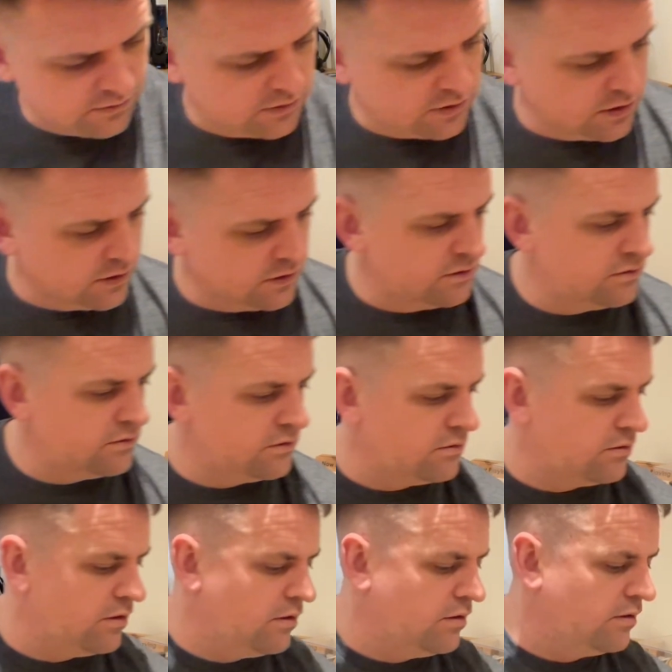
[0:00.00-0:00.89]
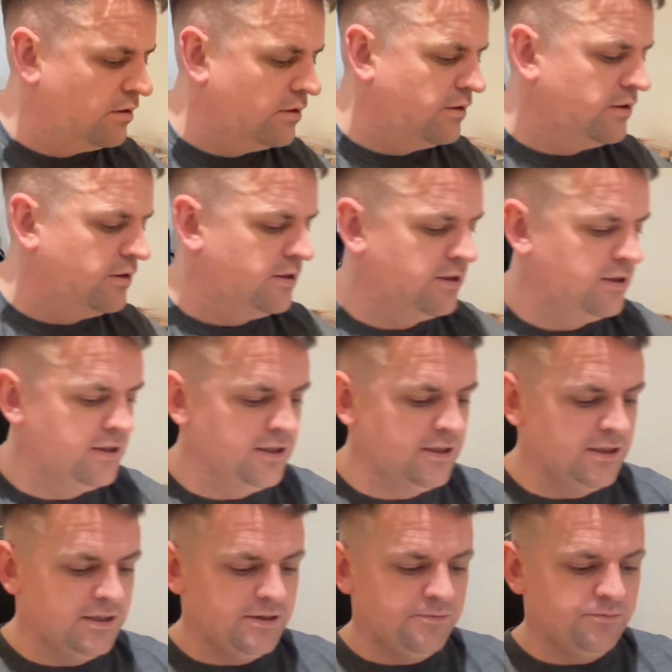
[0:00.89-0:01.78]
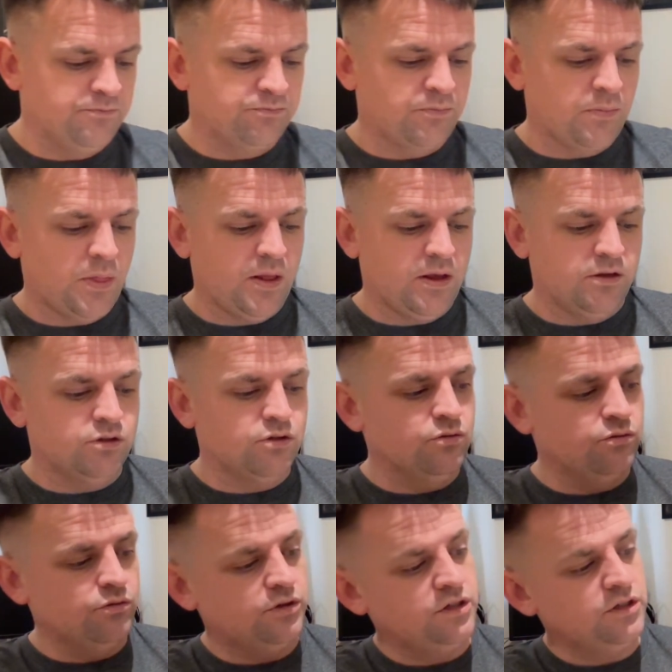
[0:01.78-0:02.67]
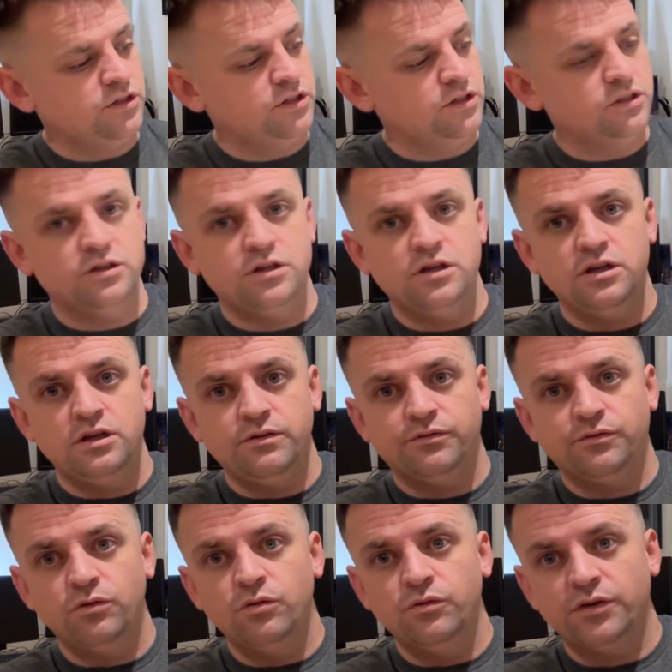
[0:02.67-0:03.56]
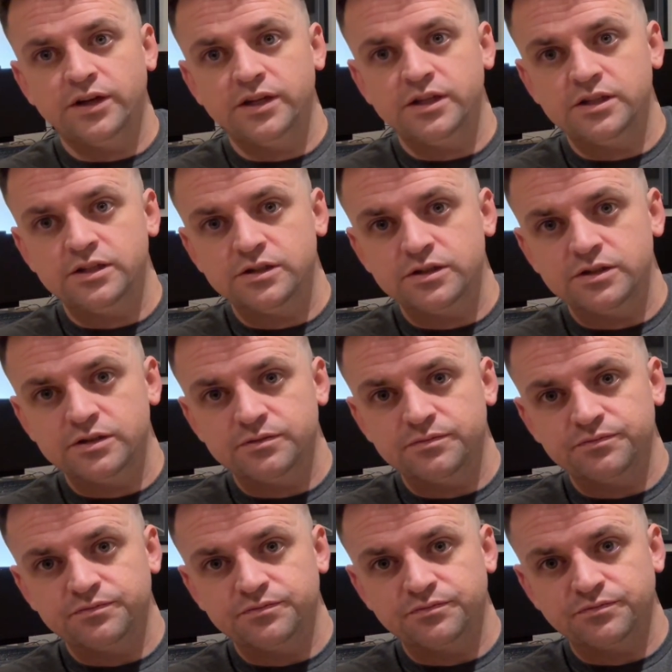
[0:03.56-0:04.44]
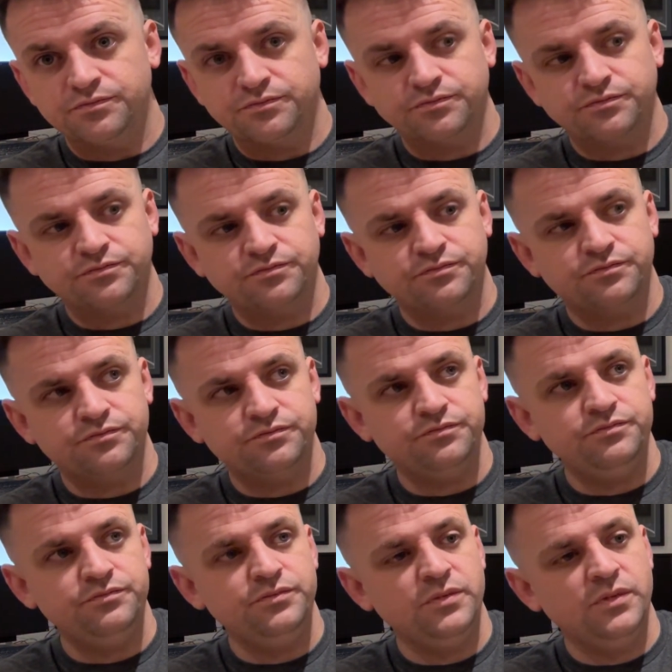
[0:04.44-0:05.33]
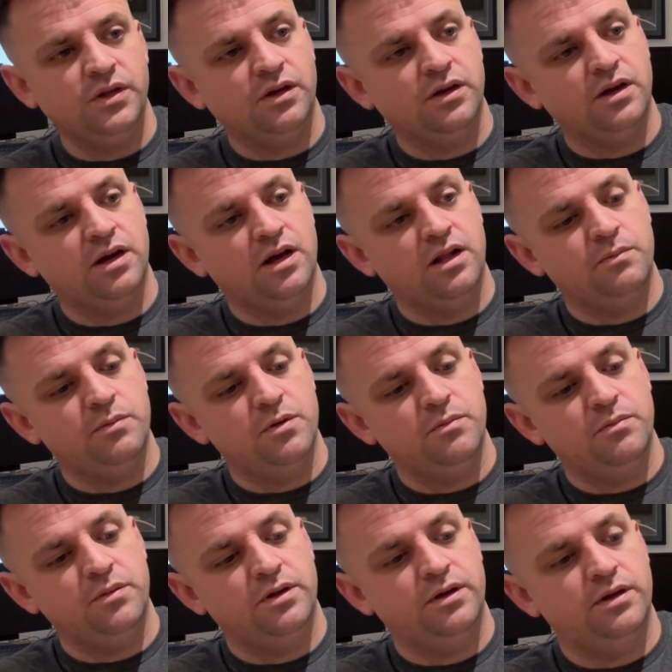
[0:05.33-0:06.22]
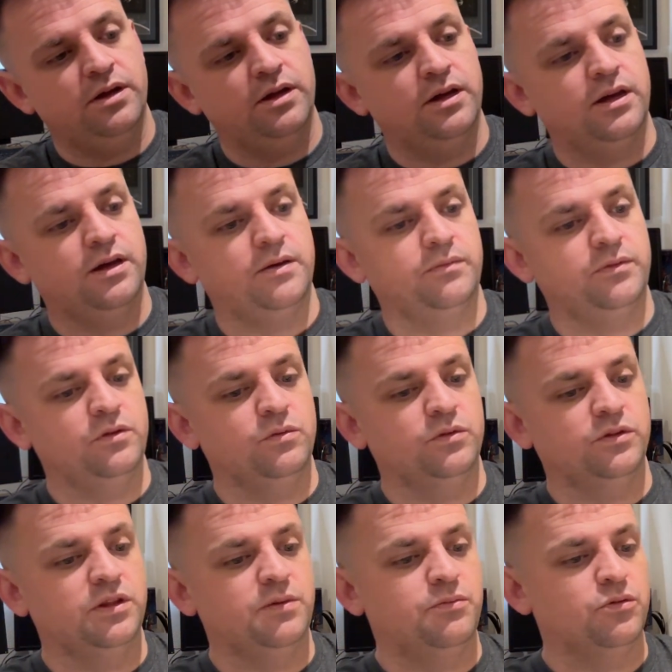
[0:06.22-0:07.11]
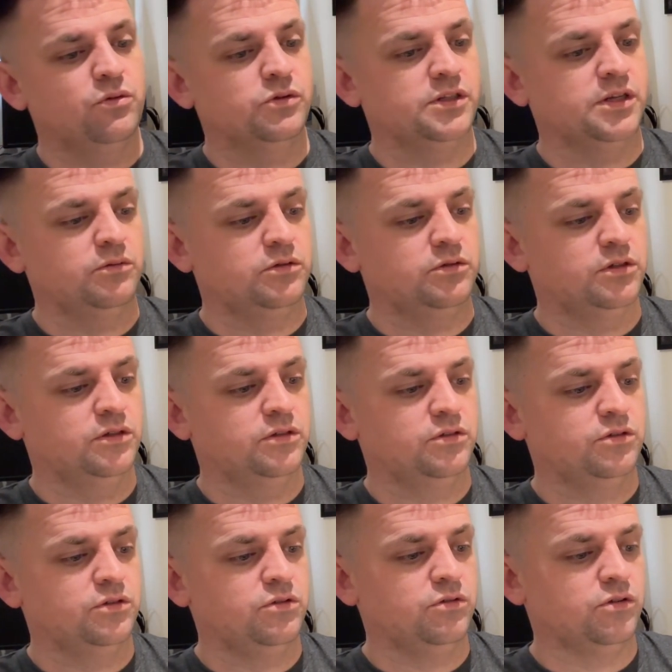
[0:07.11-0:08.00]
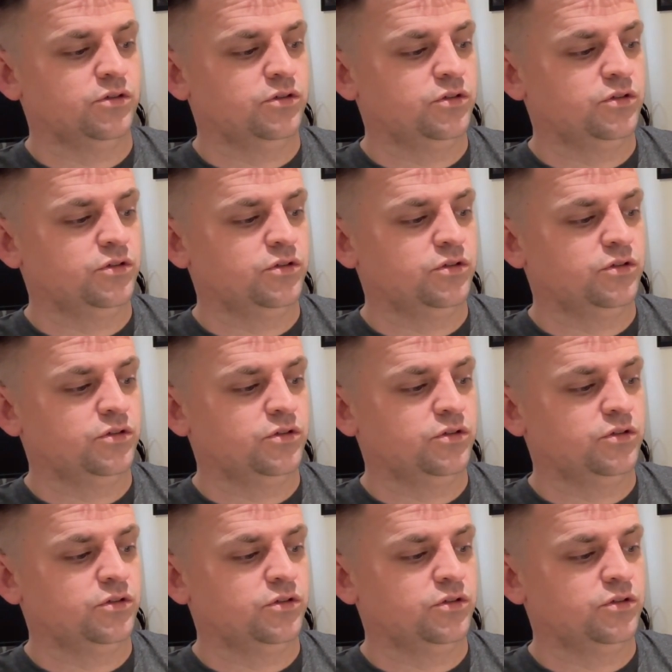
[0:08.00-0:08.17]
6, sorry. So this is the Foo Fighters album um, the one they brought out. So you got